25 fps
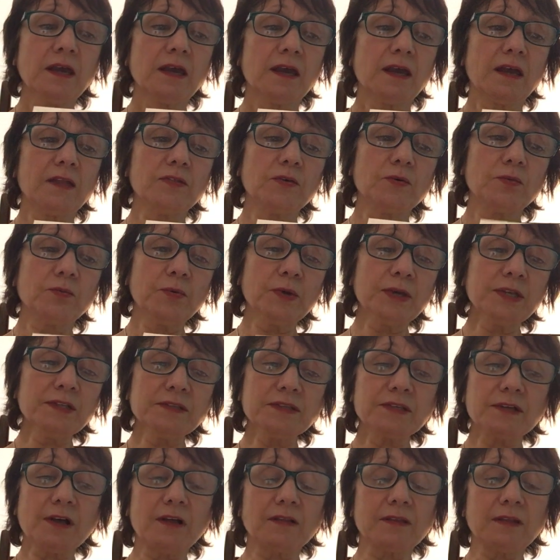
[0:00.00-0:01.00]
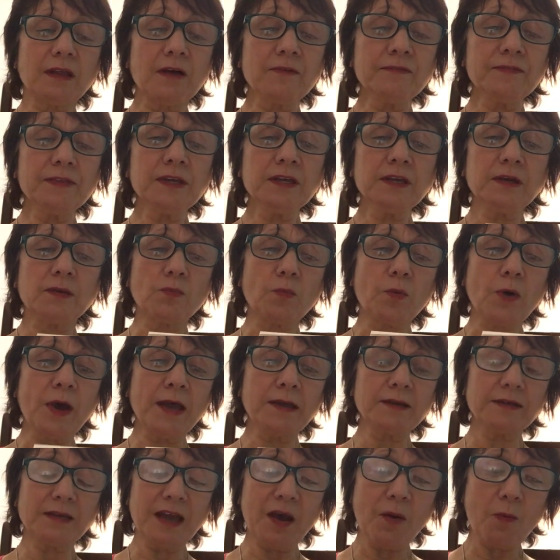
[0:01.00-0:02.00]
and the wind's all lovely and
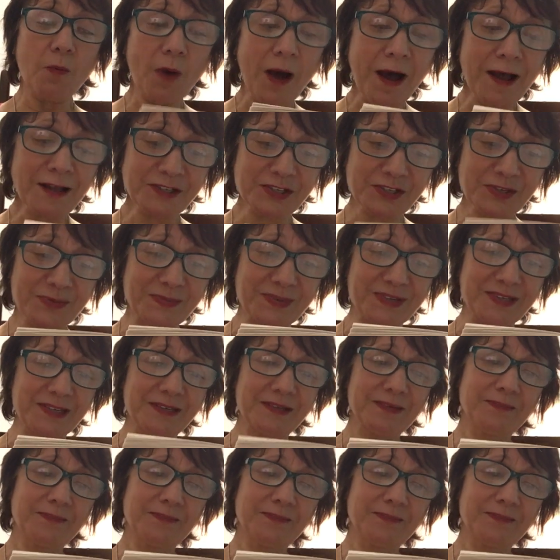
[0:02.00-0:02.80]
wet. Now watch me.